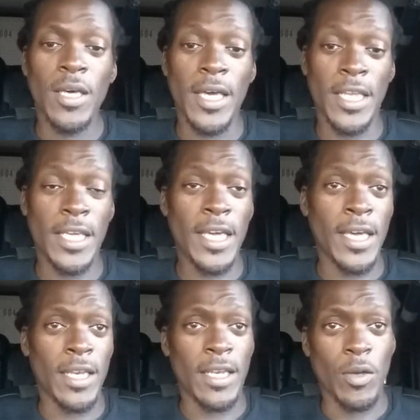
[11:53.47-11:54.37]
And
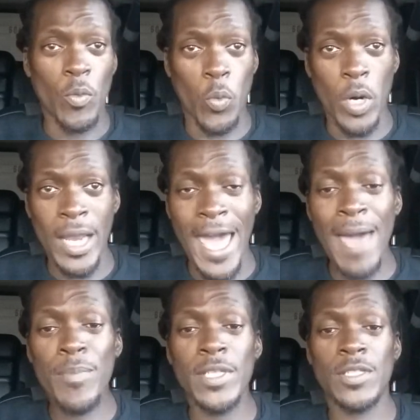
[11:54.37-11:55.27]
again, what
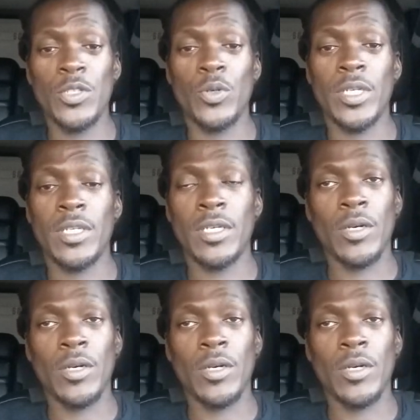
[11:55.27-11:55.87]
happens to it?